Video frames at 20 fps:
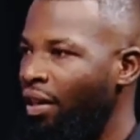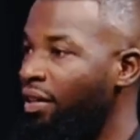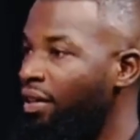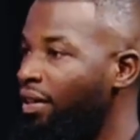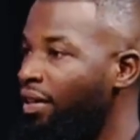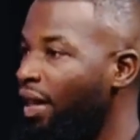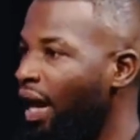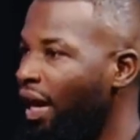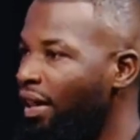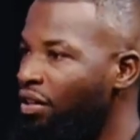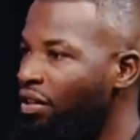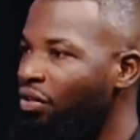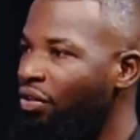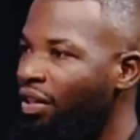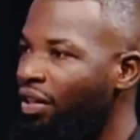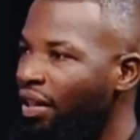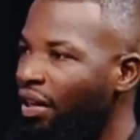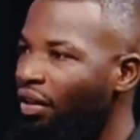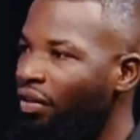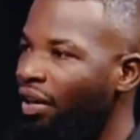Start
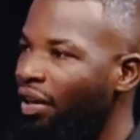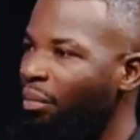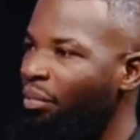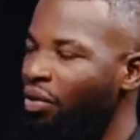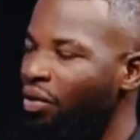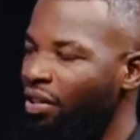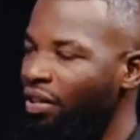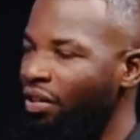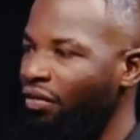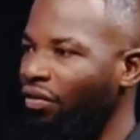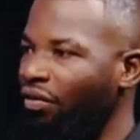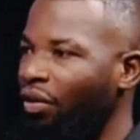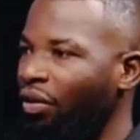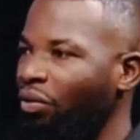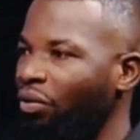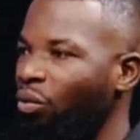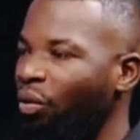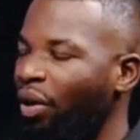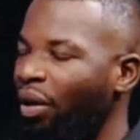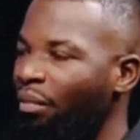your day on a positive
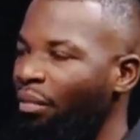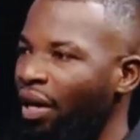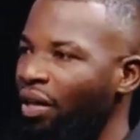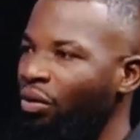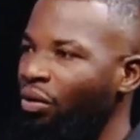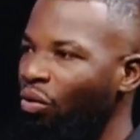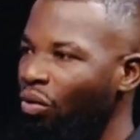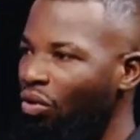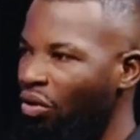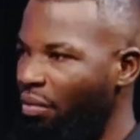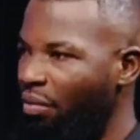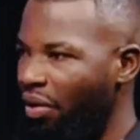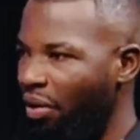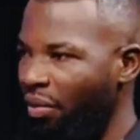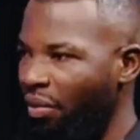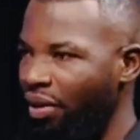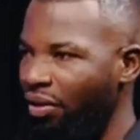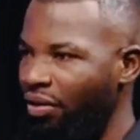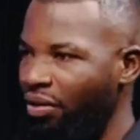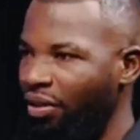note, whereby you
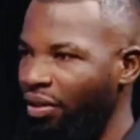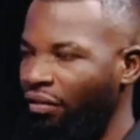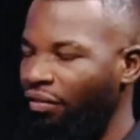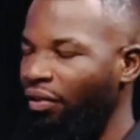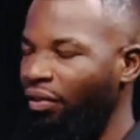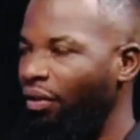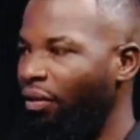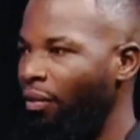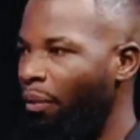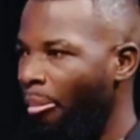compliment yourself.